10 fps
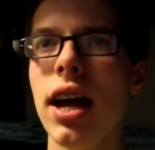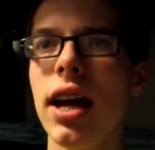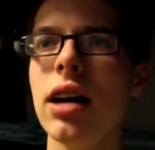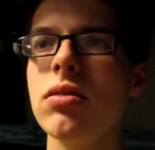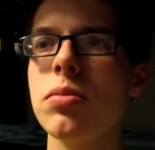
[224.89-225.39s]

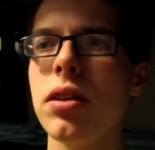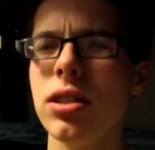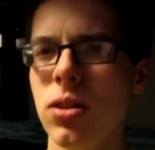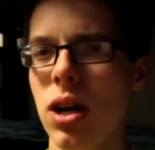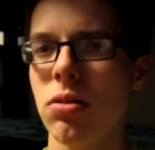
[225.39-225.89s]
And I was about
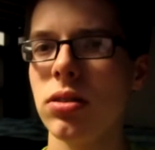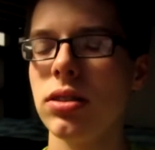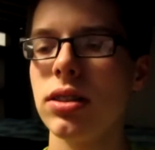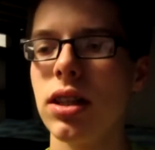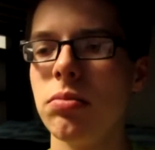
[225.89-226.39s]
2
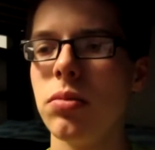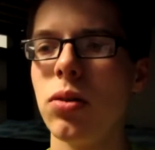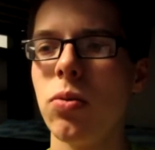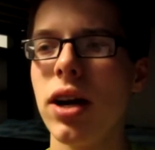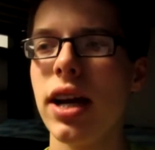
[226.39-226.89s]
hours
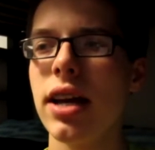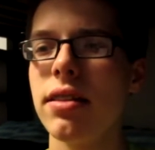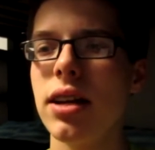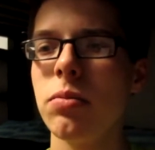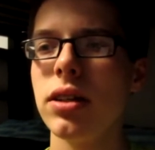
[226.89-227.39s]
away, and
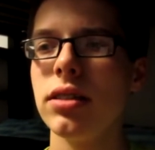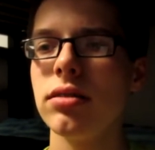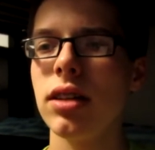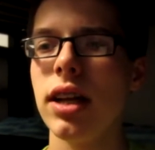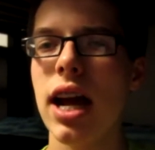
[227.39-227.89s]
then I went
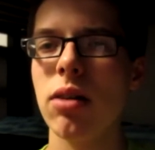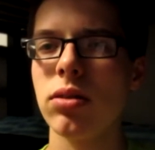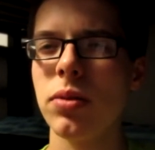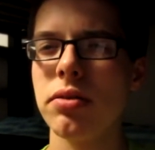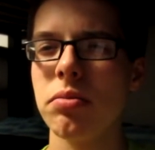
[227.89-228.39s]
an hour
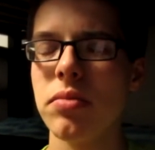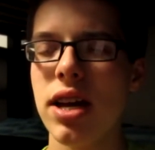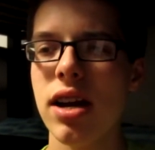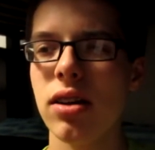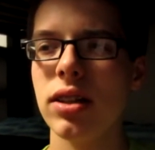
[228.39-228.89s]
away from
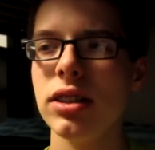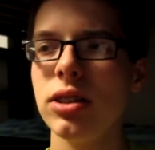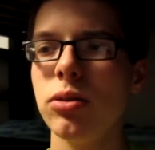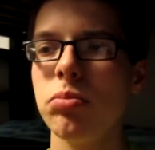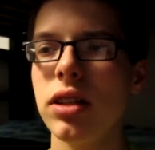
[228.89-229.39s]
there
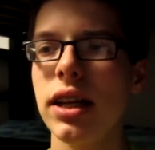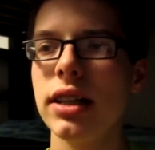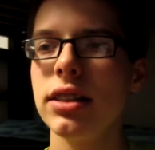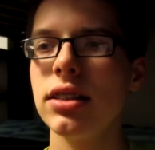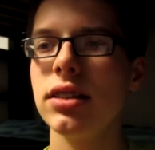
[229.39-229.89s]
into a
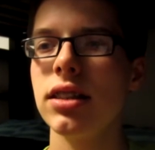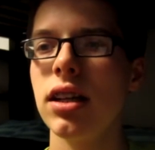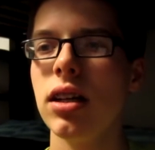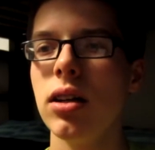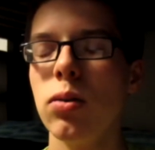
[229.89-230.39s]
place
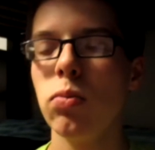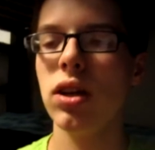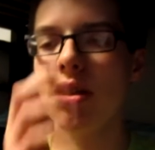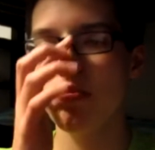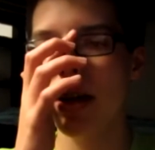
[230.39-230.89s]

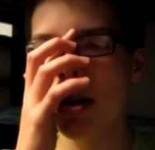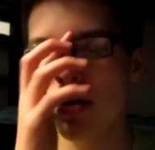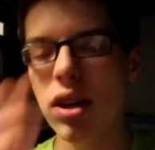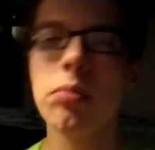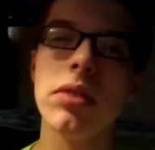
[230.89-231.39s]
with my
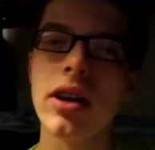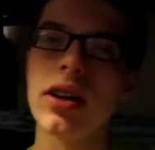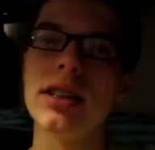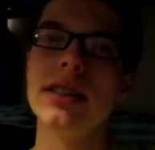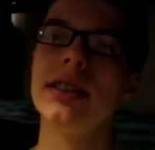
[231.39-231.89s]

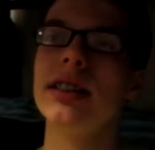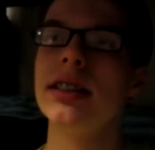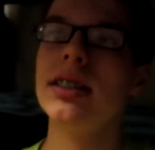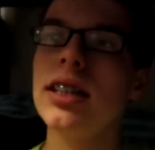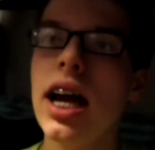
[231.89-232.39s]

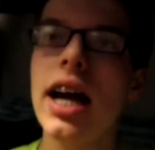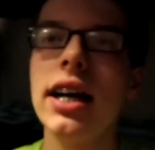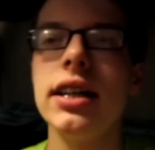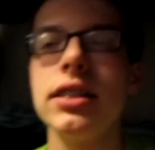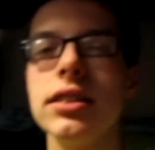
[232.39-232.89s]
grandparents
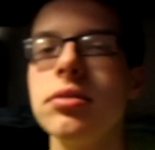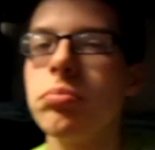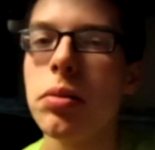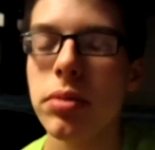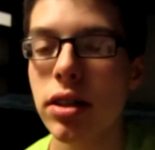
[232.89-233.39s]
and
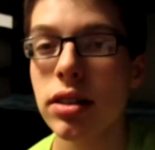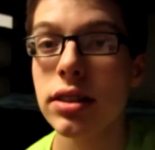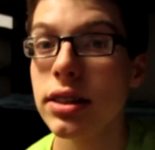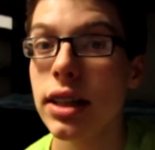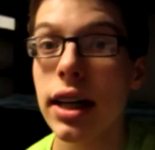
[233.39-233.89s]
my
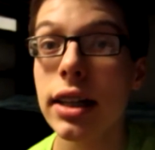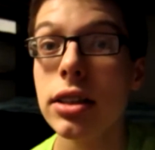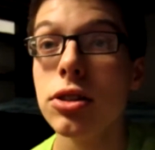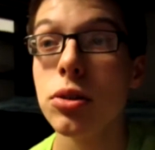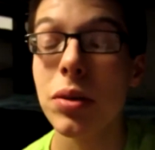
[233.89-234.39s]
parents
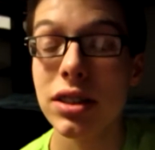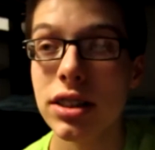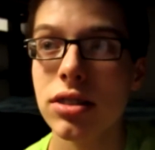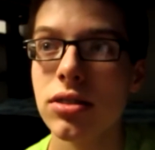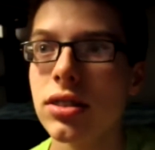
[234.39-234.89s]
and two of my
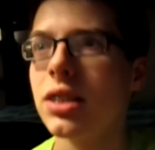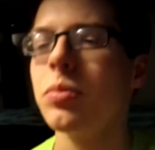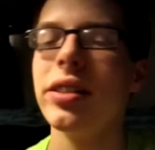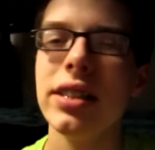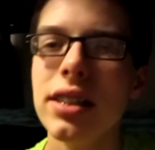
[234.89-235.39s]
sisters, and
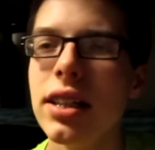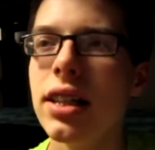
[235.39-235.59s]
we